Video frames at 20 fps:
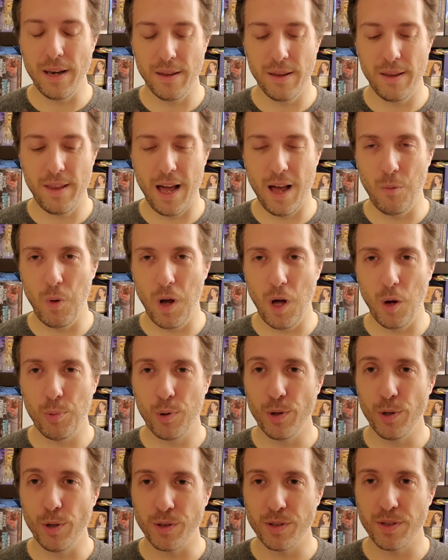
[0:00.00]
that well
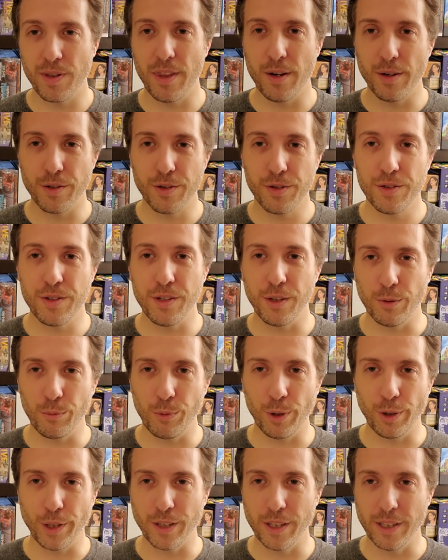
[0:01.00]
produced that are still
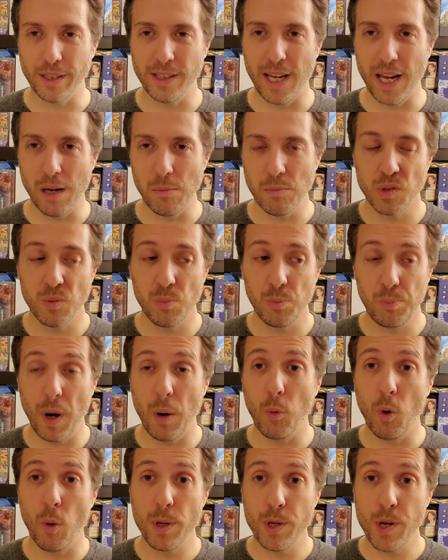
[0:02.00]
really good games, but
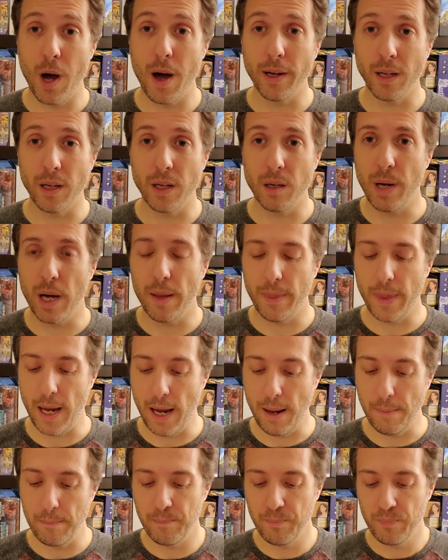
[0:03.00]
we'll be talking about
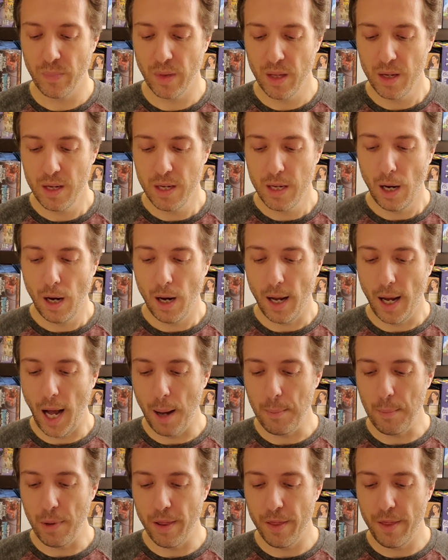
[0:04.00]
that.
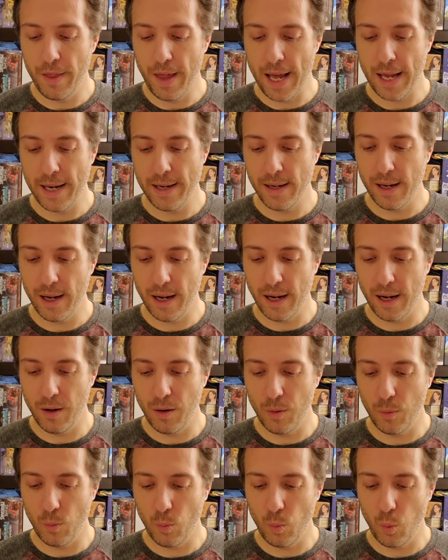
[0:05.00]
Then
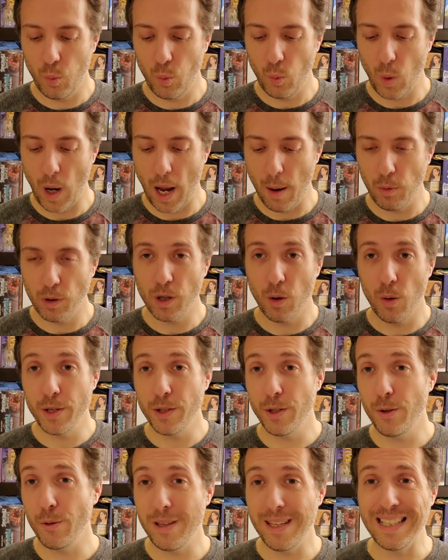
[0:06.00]
I will go
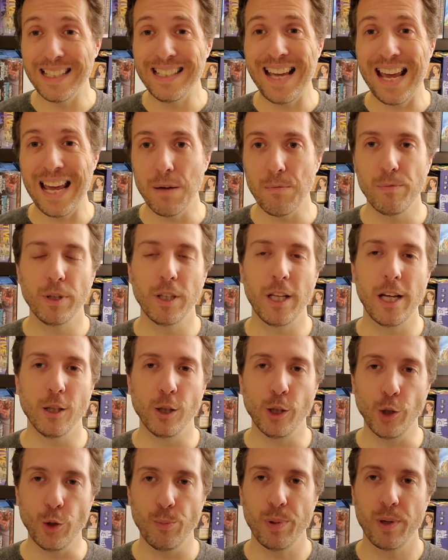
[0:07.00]
into the gameplay
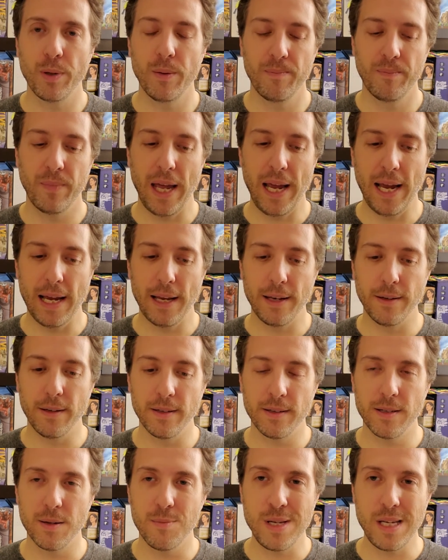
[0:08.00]
loop. And
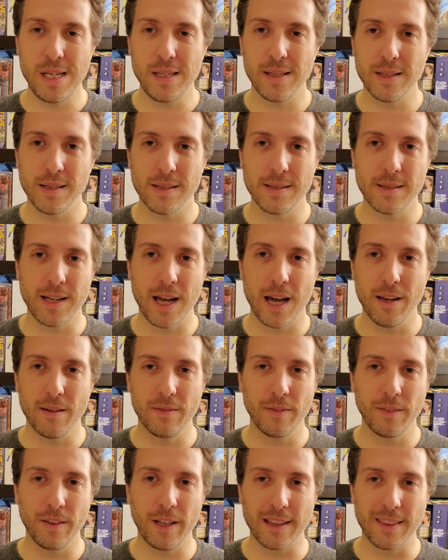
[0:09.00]
to me, this is kind
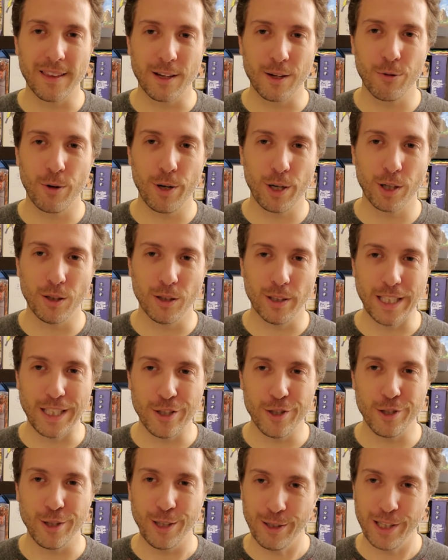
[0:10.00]
of like the critical
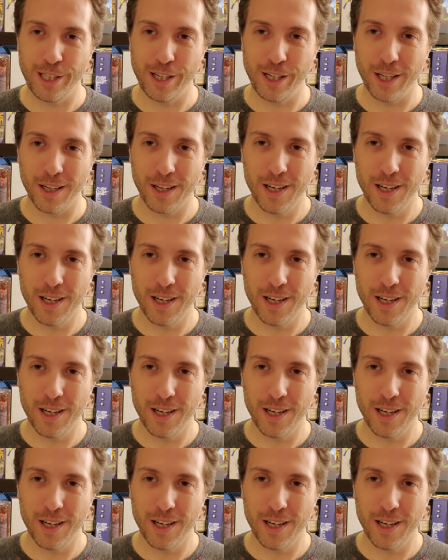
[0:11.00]
issue here.